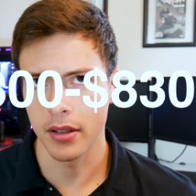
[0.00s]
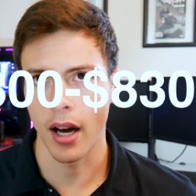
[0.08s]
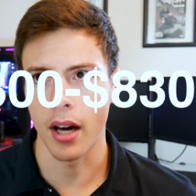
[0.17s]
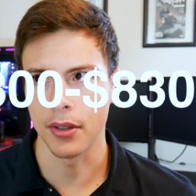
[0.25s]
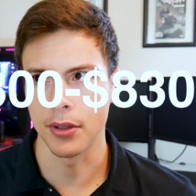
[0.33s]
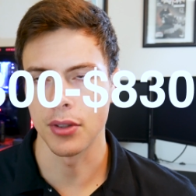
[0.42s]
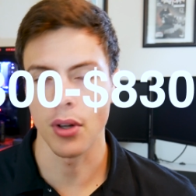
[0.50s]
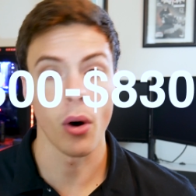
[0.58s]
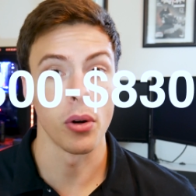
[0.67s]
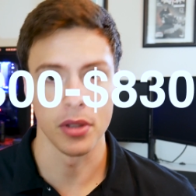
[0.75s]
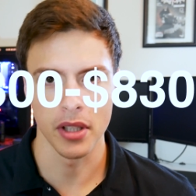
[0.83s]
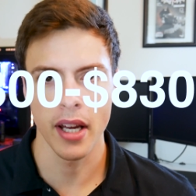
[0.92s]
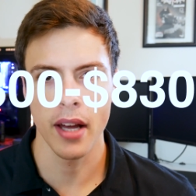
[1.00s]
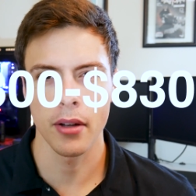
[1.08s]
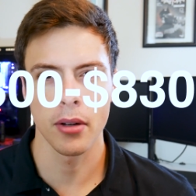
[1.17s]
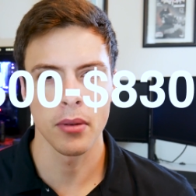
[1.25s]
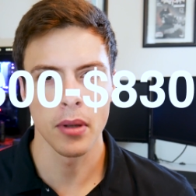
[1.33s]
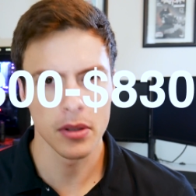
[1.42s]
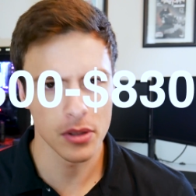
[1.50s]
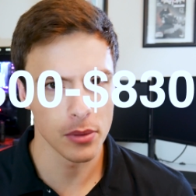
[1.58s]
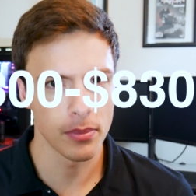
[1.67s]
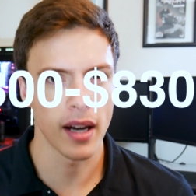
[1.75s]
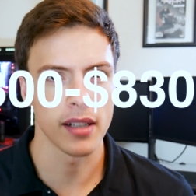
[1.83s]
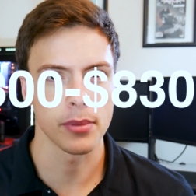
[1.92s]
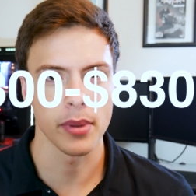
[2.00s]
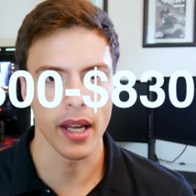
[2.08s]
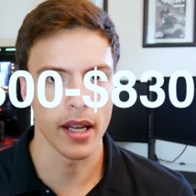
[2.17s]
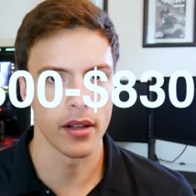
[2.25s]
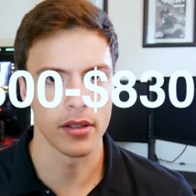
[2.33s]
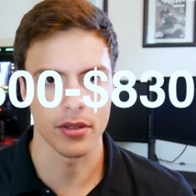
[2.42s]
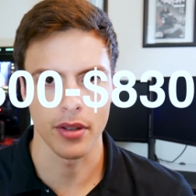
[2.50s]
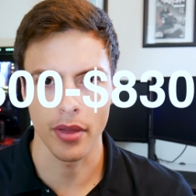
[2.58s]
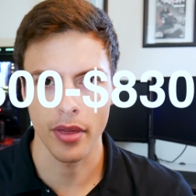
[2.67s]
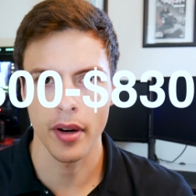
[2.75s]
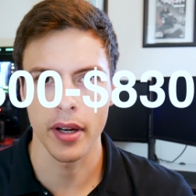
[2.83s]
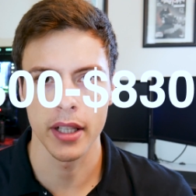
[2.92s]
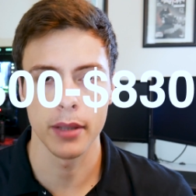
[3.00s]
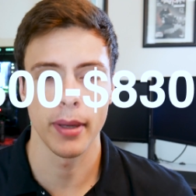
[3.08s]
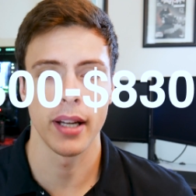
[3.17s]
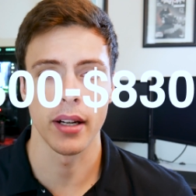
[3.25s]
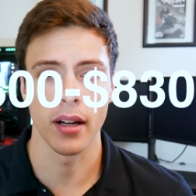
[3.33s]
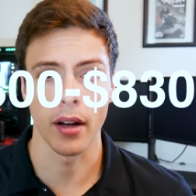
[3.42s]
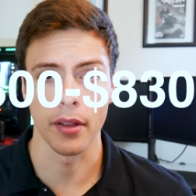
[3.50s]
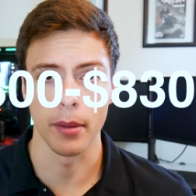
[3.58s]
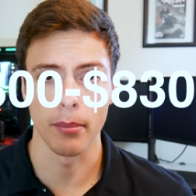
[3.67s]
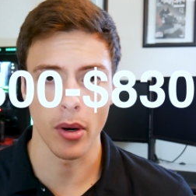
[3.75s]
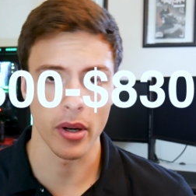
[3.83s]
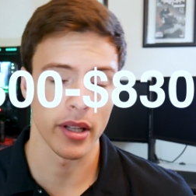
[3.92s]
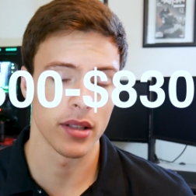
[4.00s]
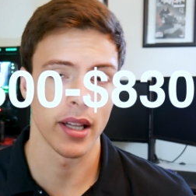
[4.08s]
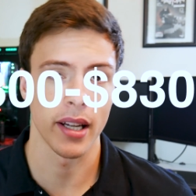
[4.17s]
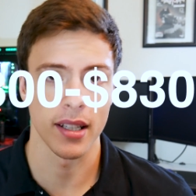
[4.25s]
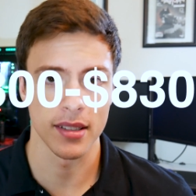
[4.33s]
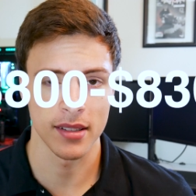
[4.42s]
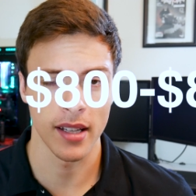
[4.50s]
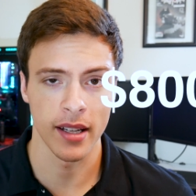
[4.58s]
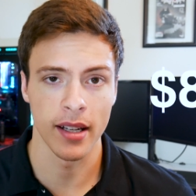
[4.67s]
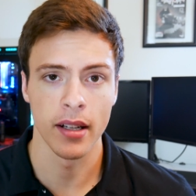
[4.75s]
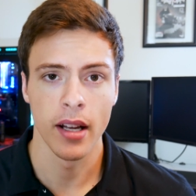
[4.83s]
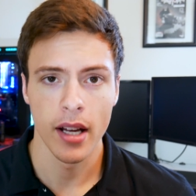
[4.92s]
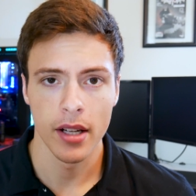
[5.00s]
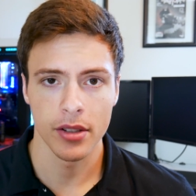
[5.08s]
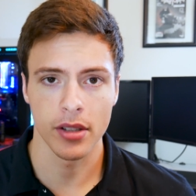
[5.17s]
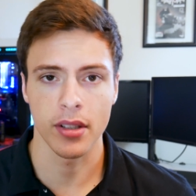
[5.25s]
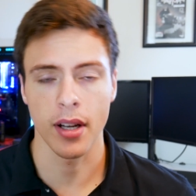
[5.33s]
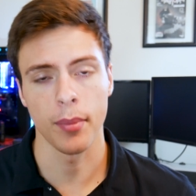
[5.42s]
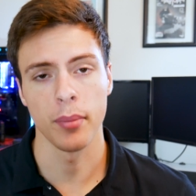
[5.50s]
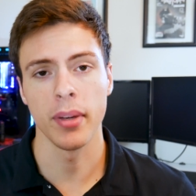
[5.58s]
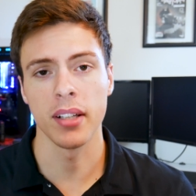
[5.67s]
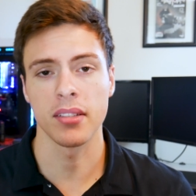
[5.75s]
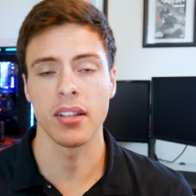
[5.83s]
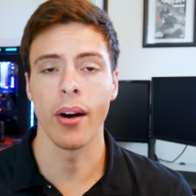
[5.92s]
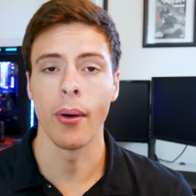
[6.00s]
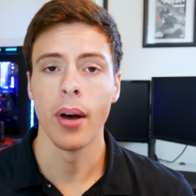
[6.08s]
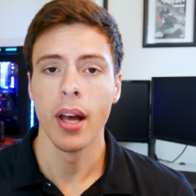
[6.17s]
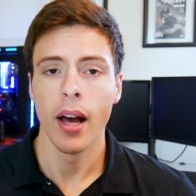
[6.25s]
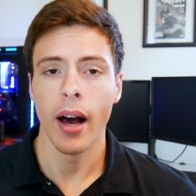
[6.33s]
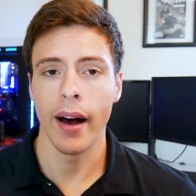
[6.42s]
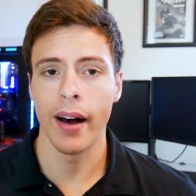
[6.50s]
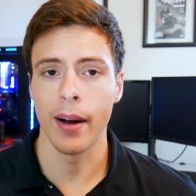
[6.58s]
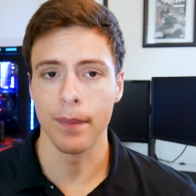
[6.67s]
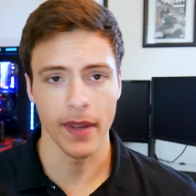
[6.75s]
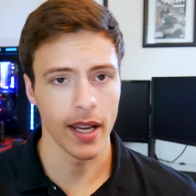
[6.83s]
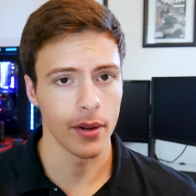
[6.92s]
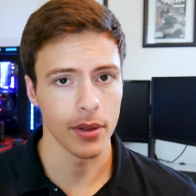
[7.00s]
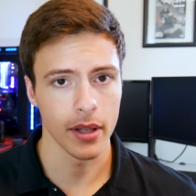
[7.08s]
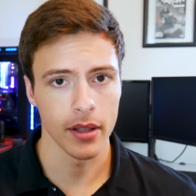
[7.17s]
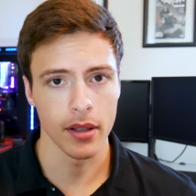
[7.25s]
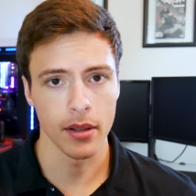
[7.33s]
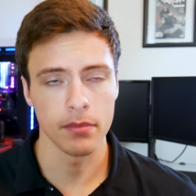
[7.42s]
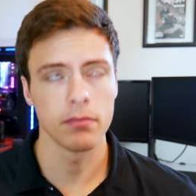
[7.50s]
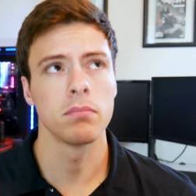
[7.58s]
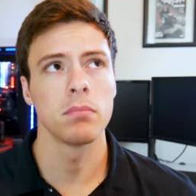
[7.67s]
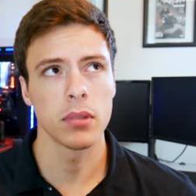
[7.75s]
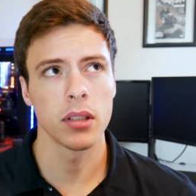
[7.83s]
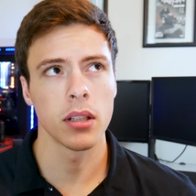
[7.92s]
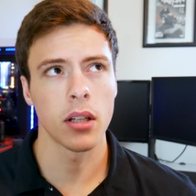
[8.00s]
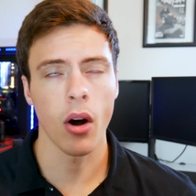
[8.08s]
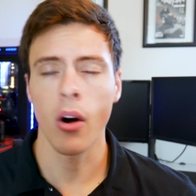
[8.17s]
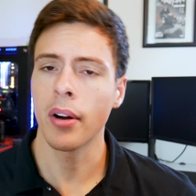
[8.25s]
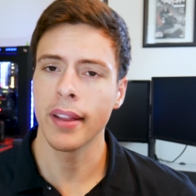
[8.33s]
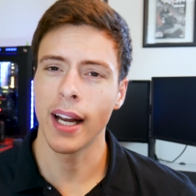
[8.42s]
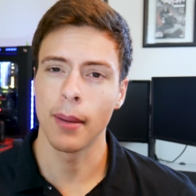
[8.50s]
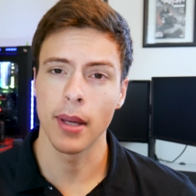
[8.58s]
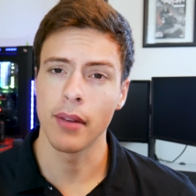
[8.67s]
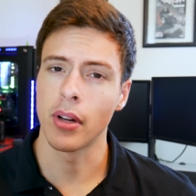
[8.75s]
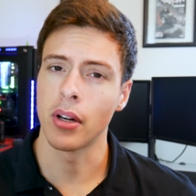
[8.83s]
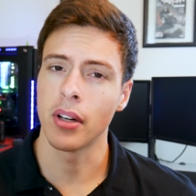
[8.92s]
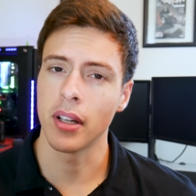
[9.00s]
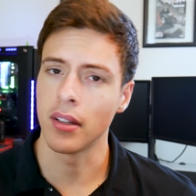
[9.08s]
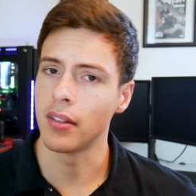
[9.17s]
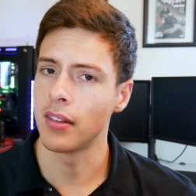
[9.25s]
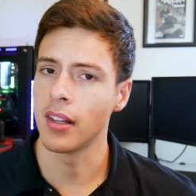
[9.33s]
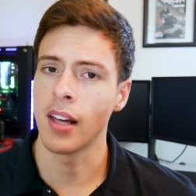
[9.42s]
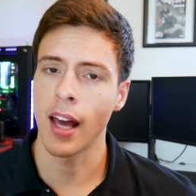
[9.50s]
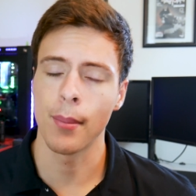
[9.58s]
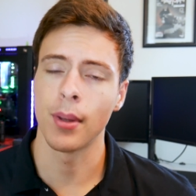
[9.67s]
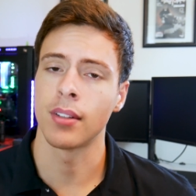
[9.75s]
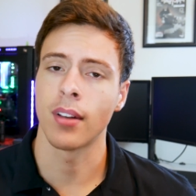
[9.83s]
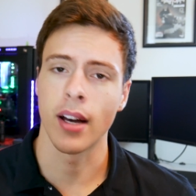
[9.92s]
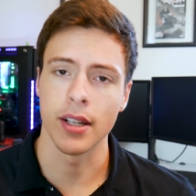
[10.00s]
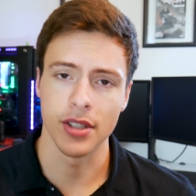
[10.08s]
Dollars altogether to possibly eight hundred thirty depending on the market, like I stated just a couple minutes ago. Um, now the the card that I'm giving her is the M S I